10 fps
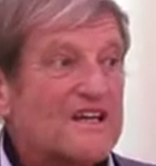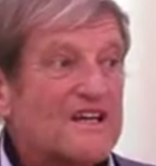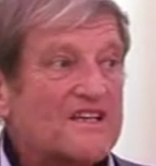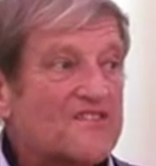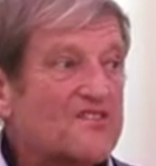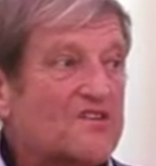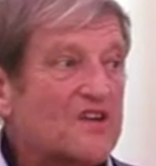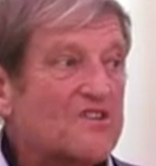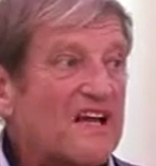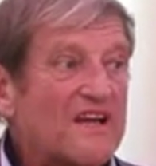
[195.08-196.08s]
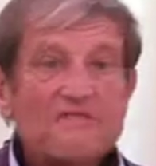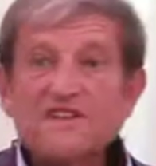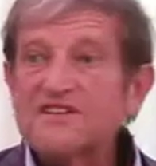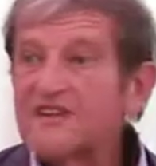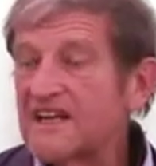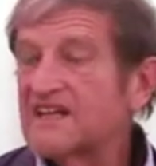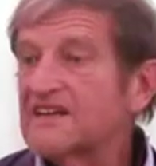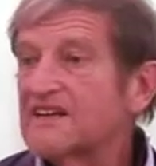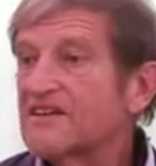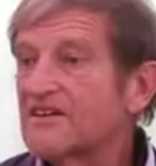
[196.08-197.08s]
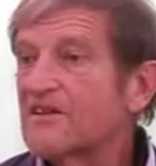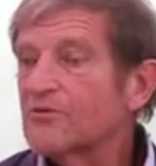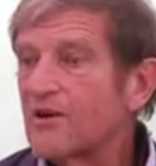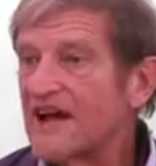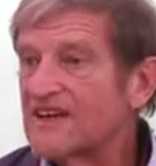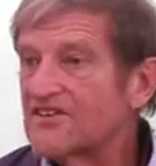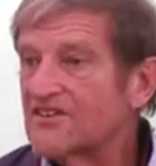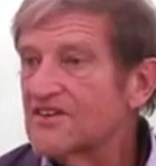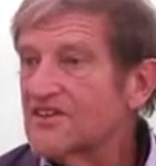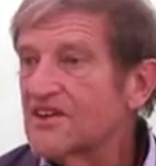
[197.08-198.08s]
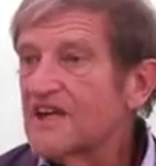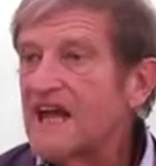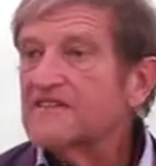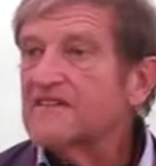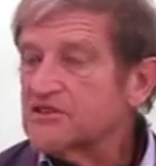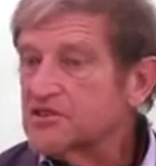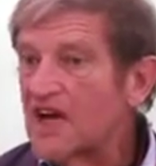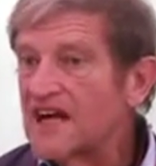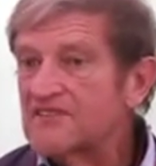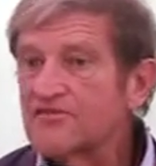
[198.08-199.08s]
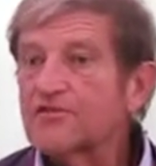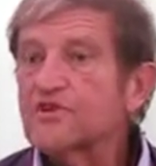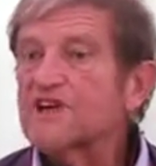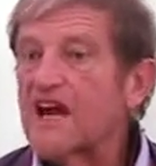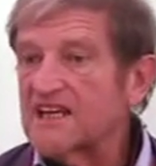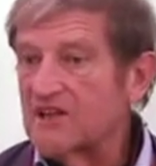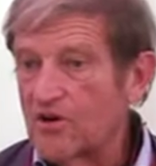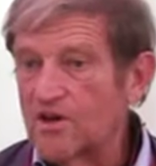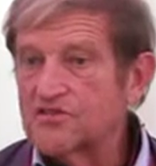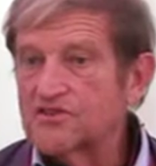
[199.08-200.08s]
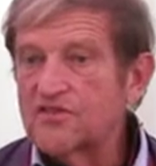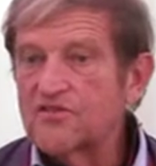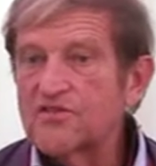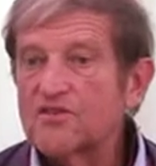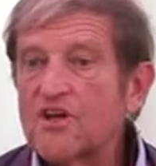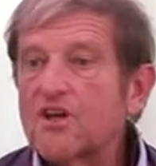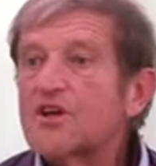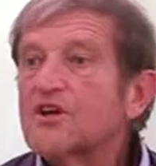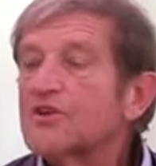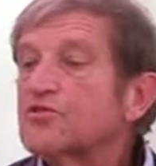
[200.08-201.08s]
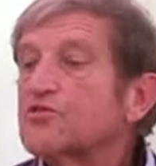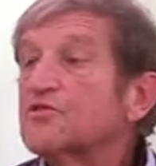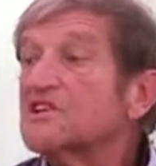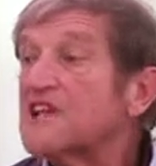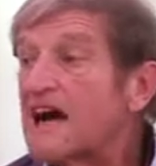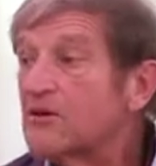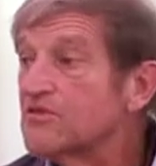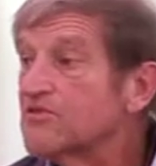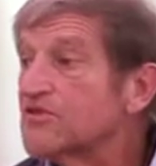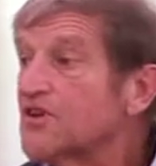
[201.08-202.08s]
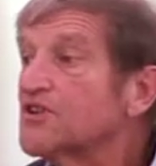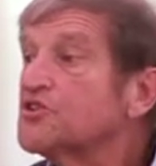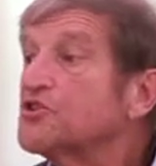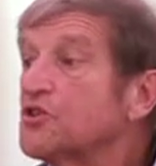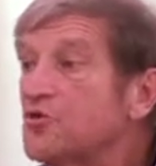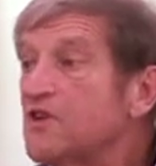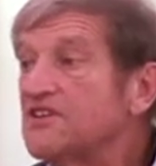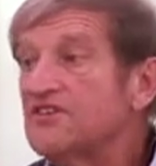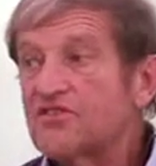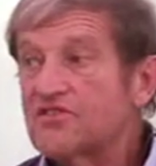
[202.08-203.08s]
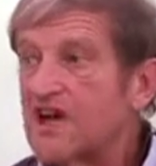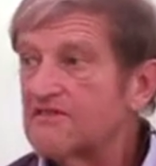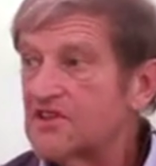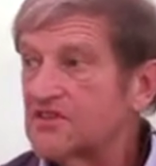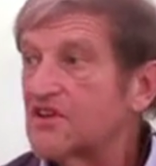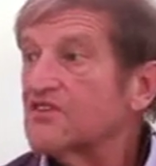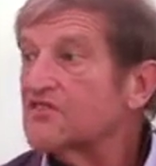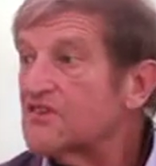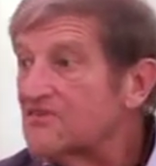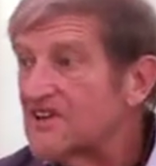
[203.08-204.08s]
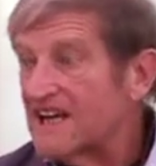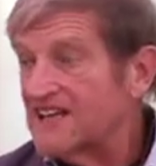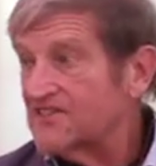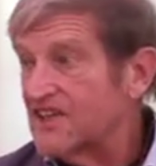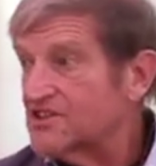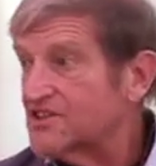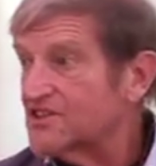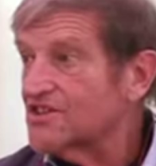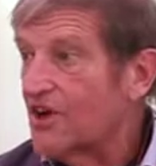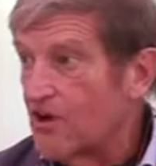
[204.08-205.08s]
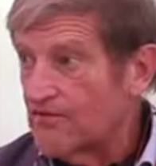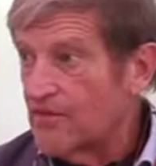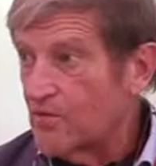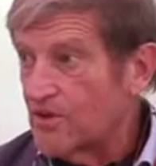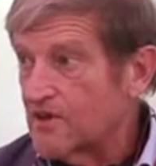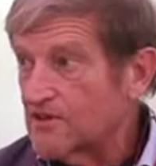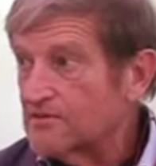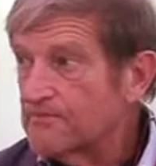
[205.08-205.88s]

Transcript: It's not every day the right and the chance for an archaeologist to announce a newly discovered civilization of the world.